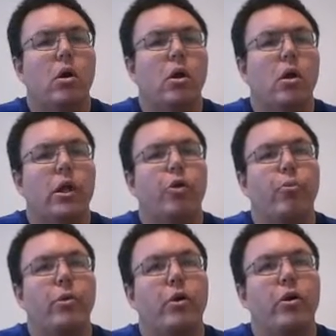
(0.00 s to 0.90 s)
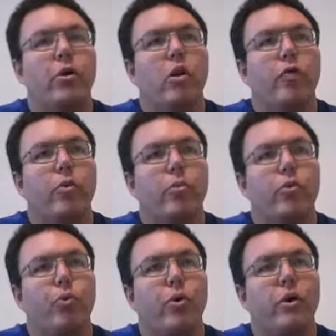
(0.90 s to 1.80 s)
They were married November
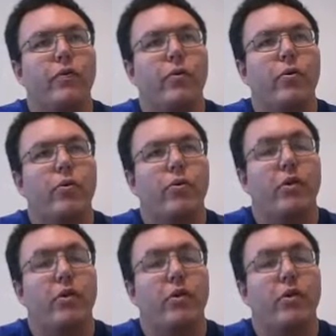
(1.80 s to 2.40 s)
21st,